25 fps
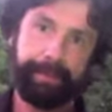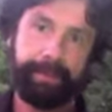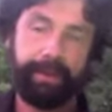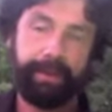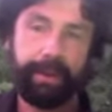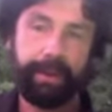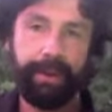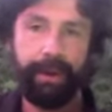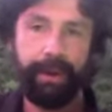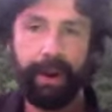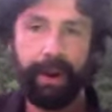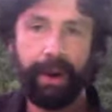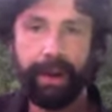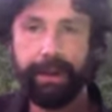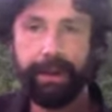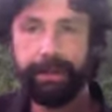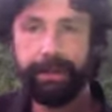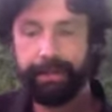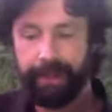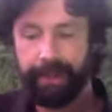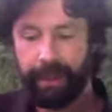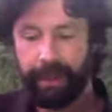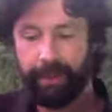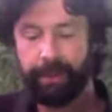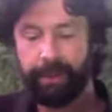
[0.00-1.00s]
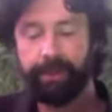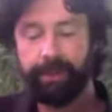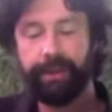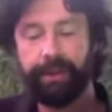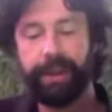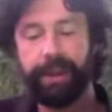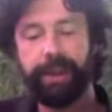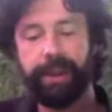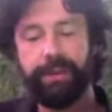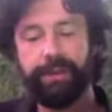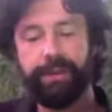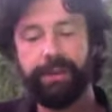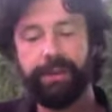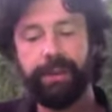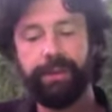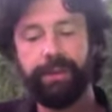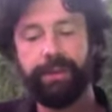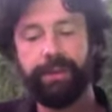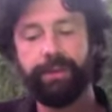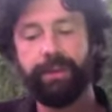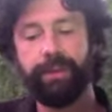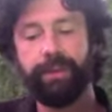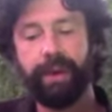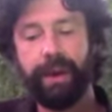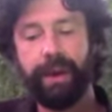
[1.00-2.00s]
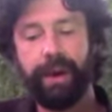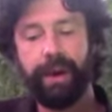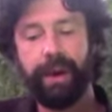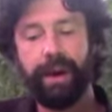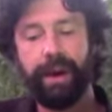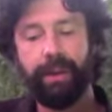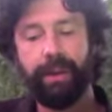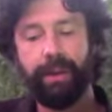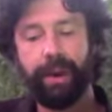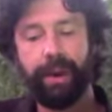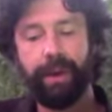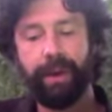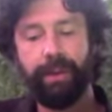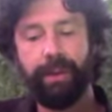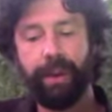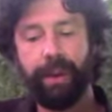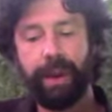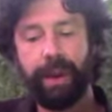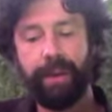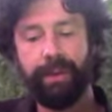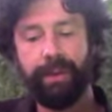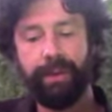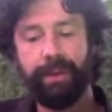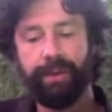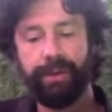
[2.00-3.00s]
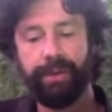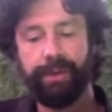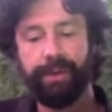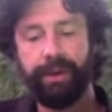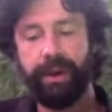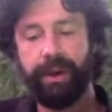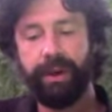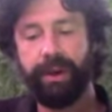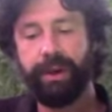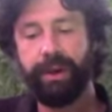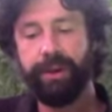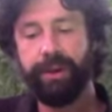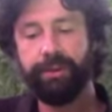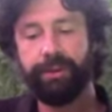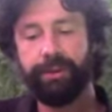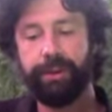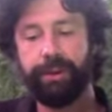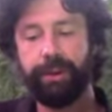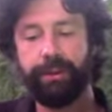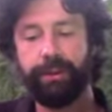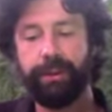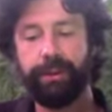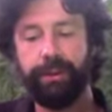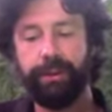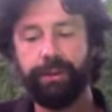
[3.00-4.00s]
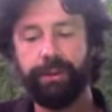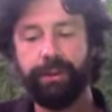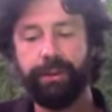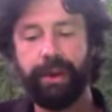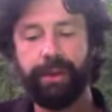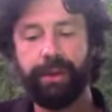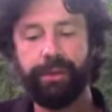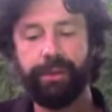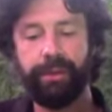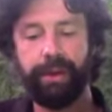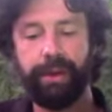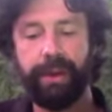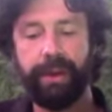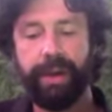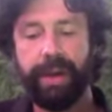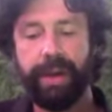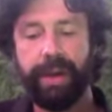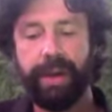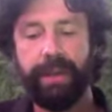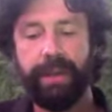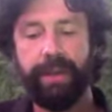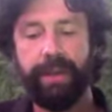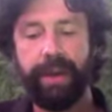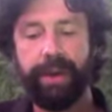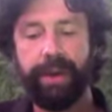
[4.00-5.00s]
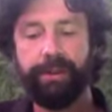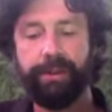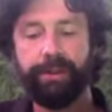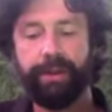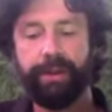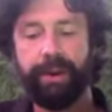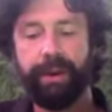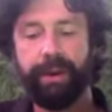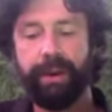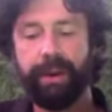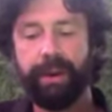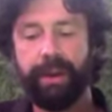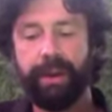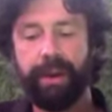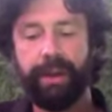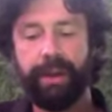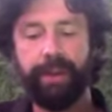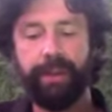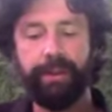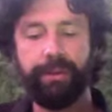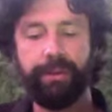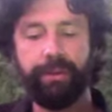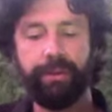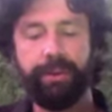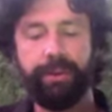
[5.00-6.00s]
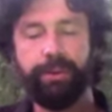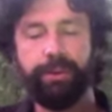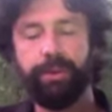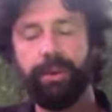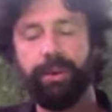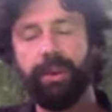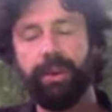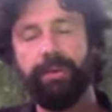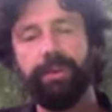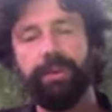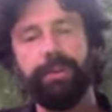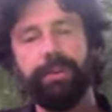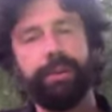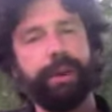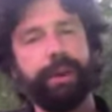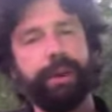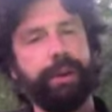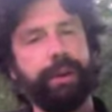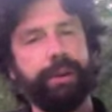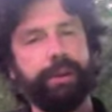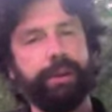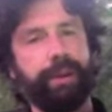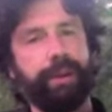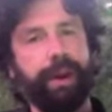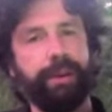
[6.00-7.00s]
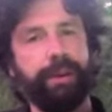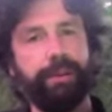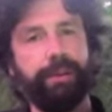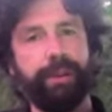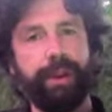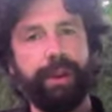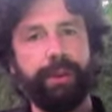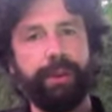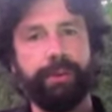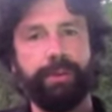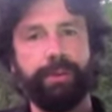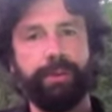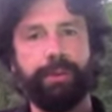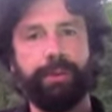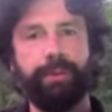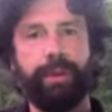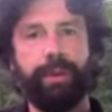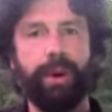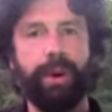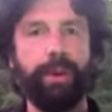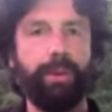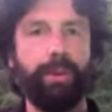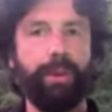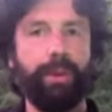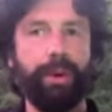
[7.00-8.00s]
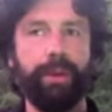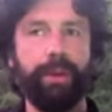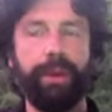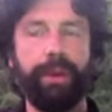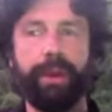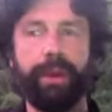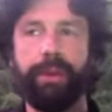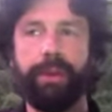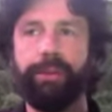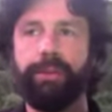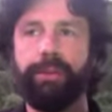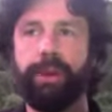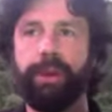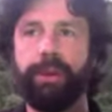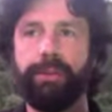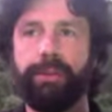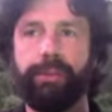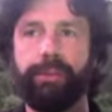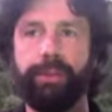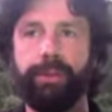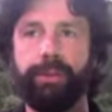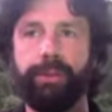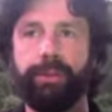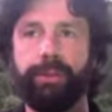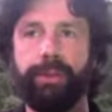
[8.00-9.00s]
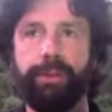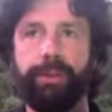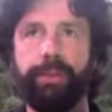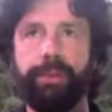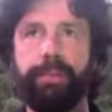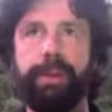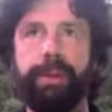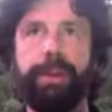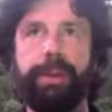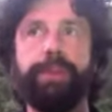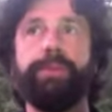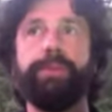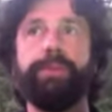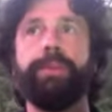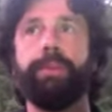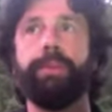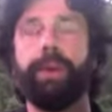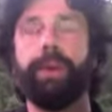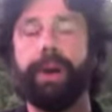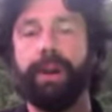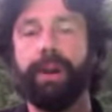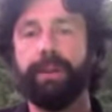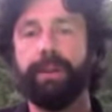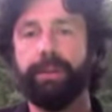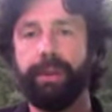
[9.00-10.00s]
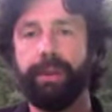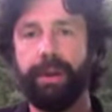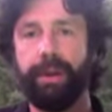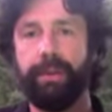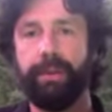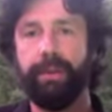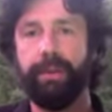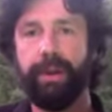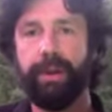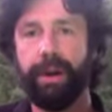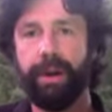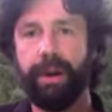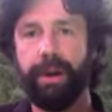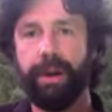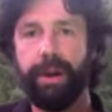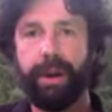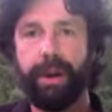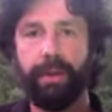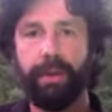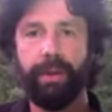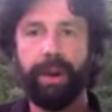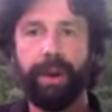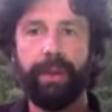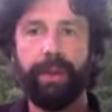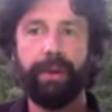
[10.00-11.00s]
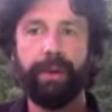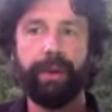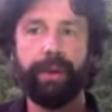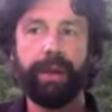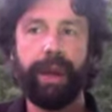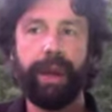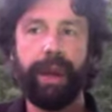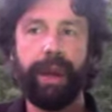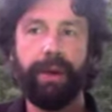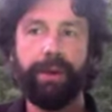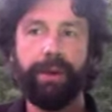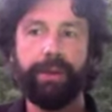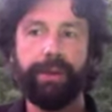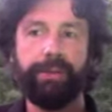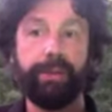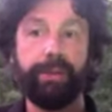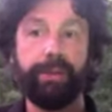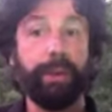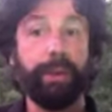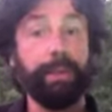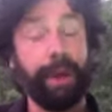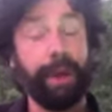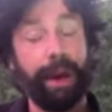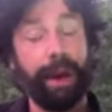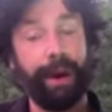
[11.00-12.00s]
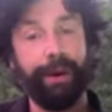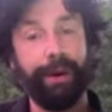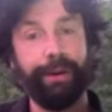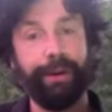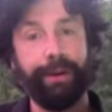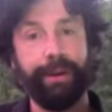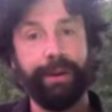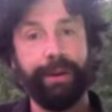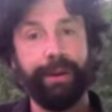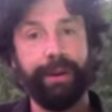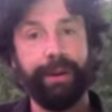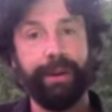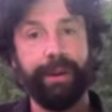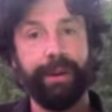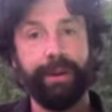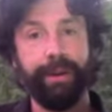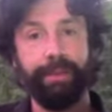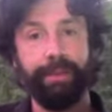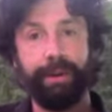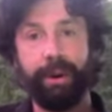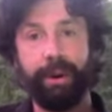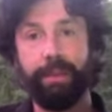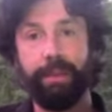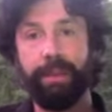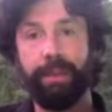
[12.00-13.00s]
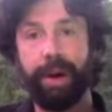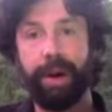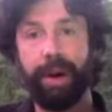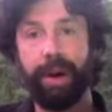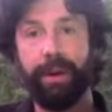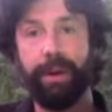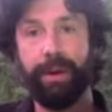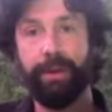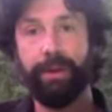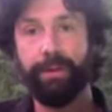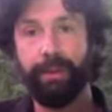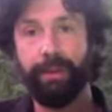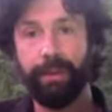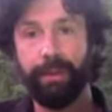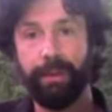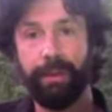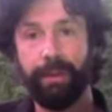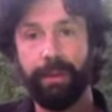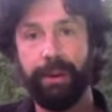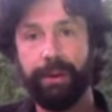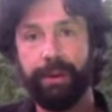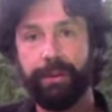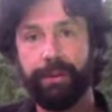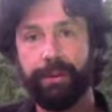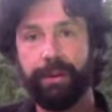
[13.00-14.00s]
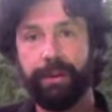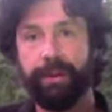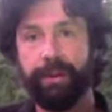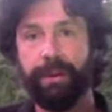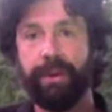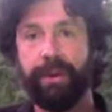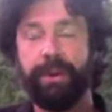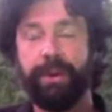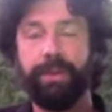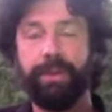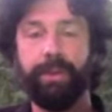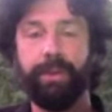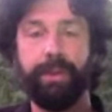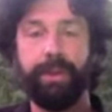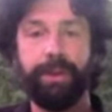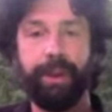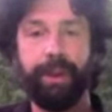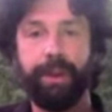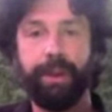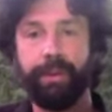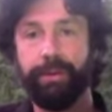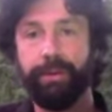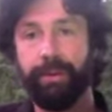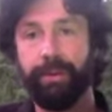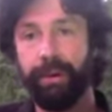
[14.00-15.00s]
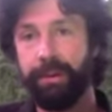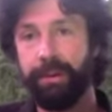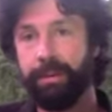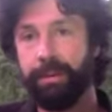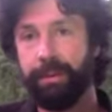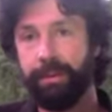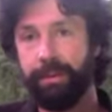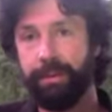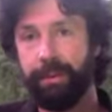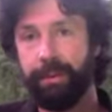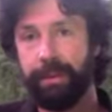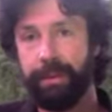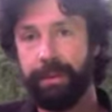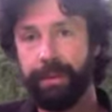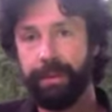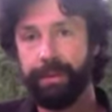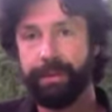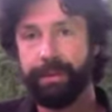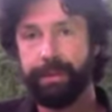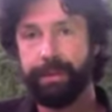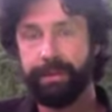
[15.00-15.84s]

right? And we'll get a sense right away in this introductory discussion that Sharada and this ritual of reciting her 1,000 names is far more than a gesture to appease some goddess out there. Rather, it carries somehow the very power of liberation within its very performance.